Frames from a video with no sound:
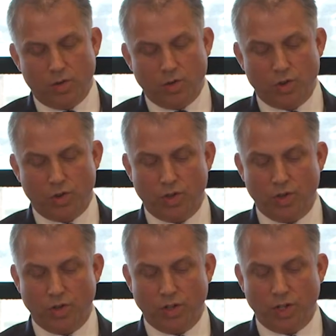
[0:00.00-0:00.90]
construction
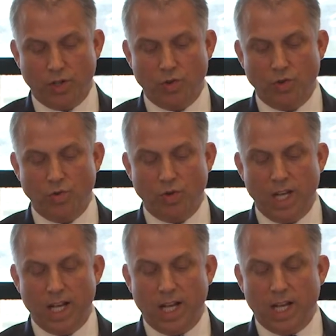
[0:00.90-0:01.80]
lawyer can do.
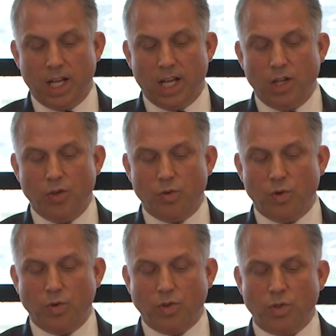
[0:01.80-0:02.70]
You
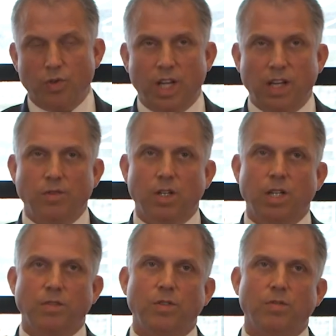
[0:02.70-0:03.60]
also have to
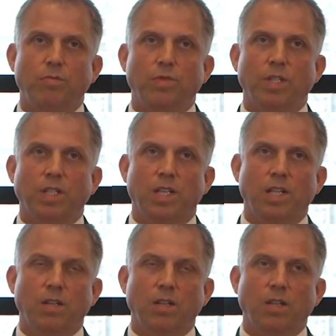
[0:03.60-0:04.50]
have someone that can